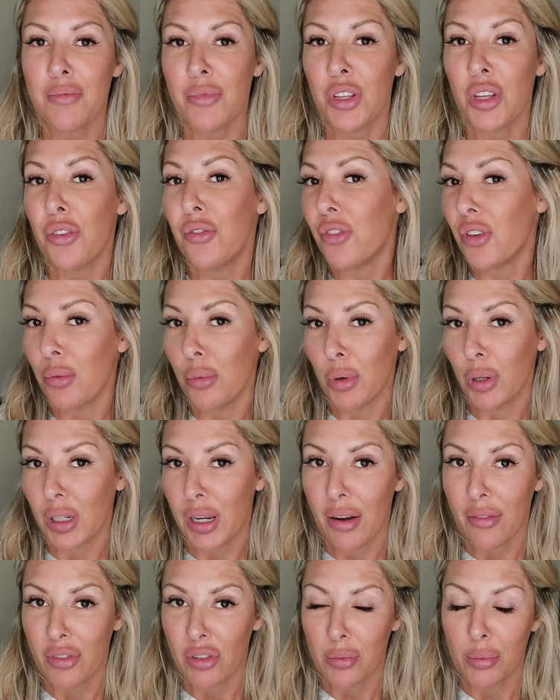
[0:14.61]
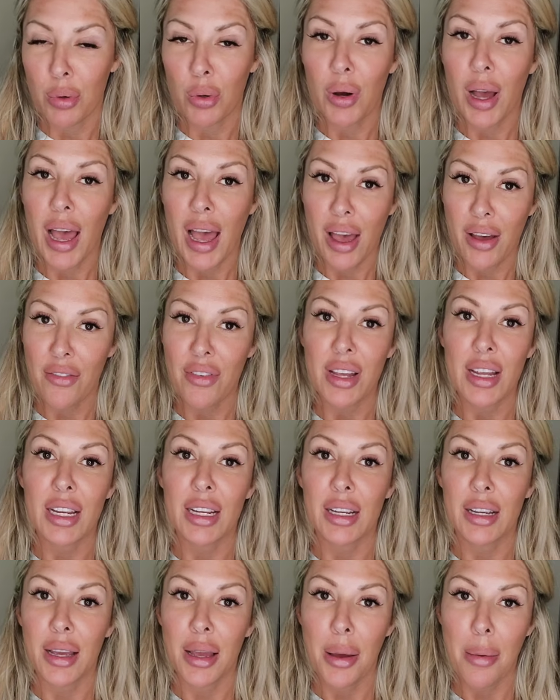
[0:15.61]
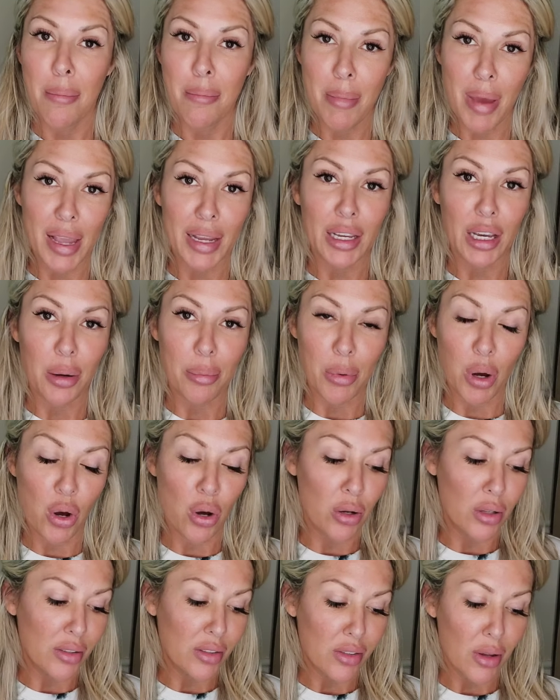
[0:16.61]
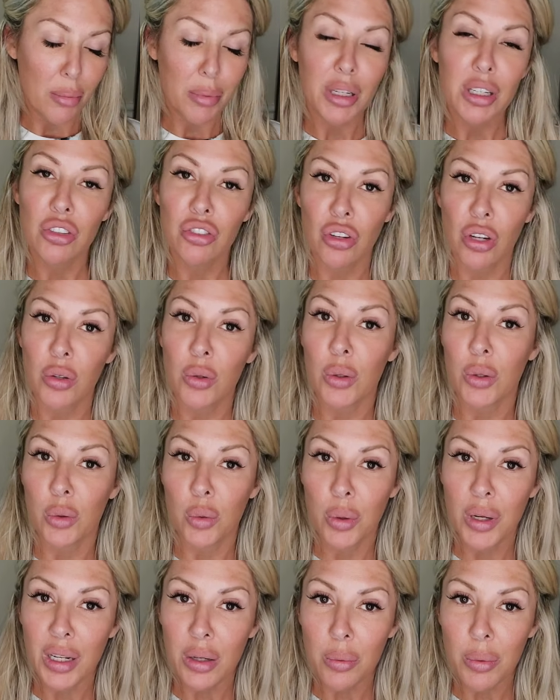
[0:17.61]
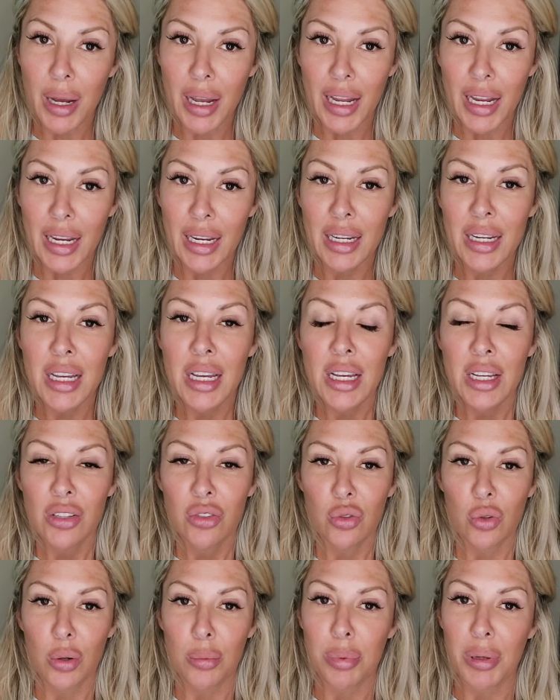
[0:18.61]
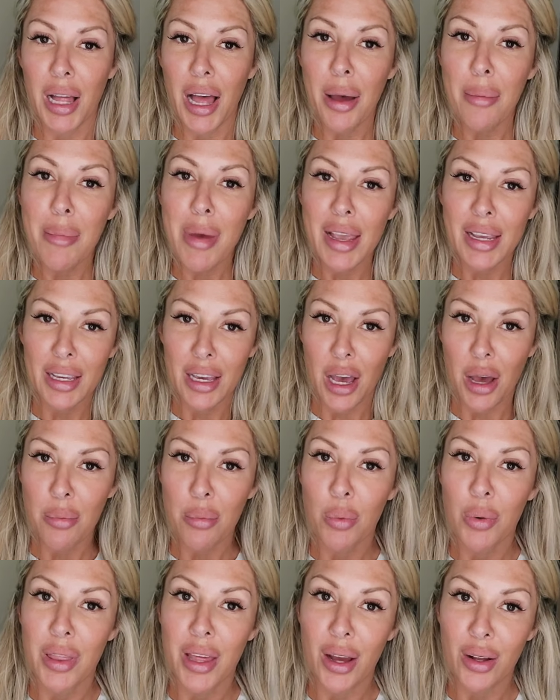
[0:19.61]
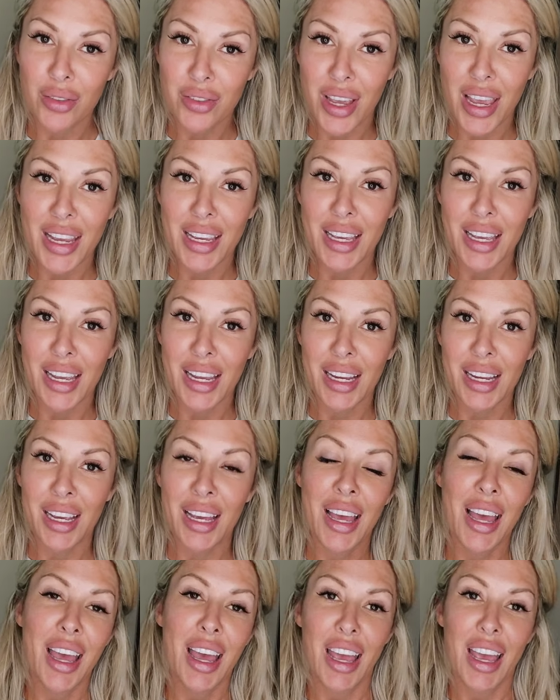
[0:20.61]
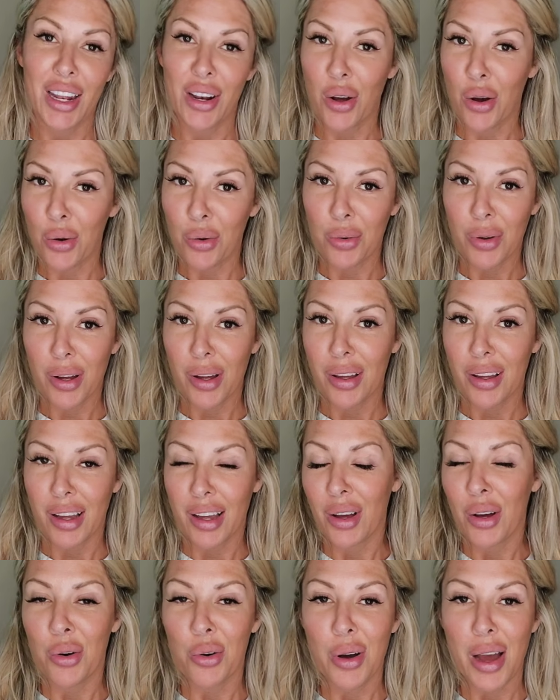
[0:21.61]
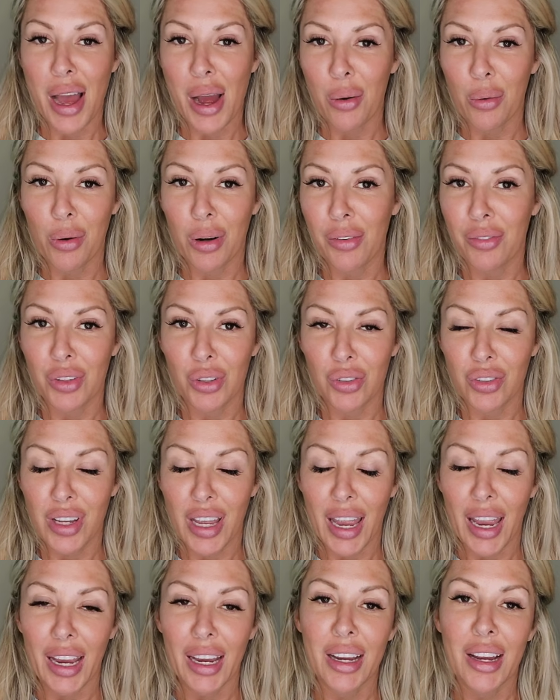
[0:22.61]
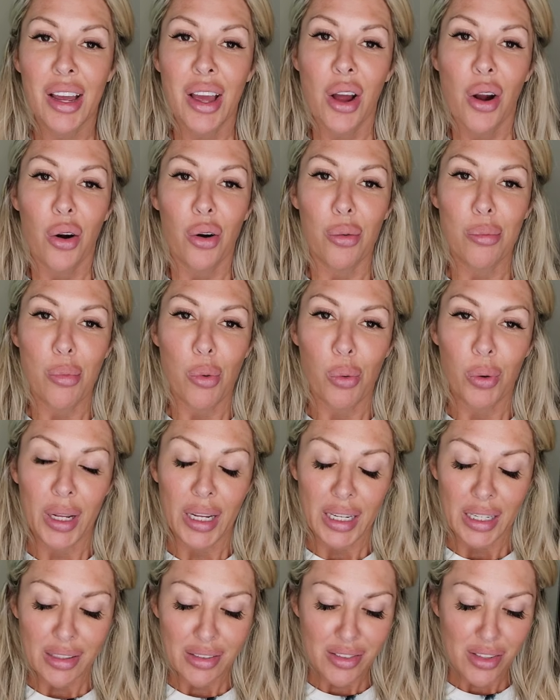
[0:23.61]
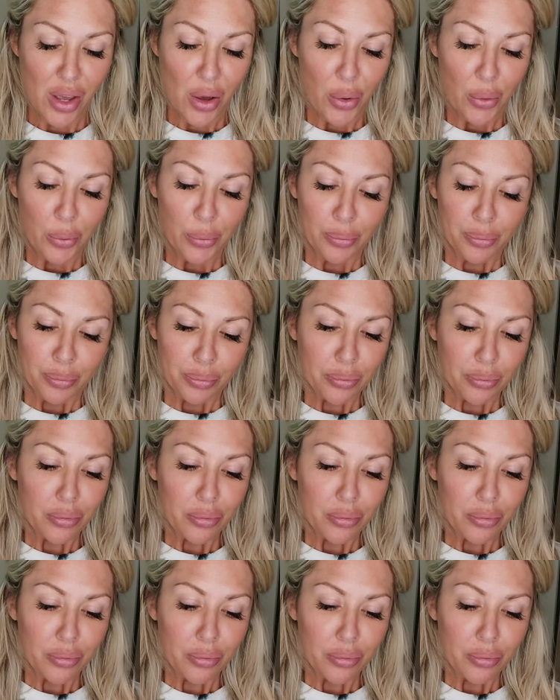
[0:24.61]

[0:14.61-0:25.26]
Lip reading: you feel more comfortable having makeup on. So I'm going to show you a quick way to apply makeup without taking a whole hour of your day or morning. So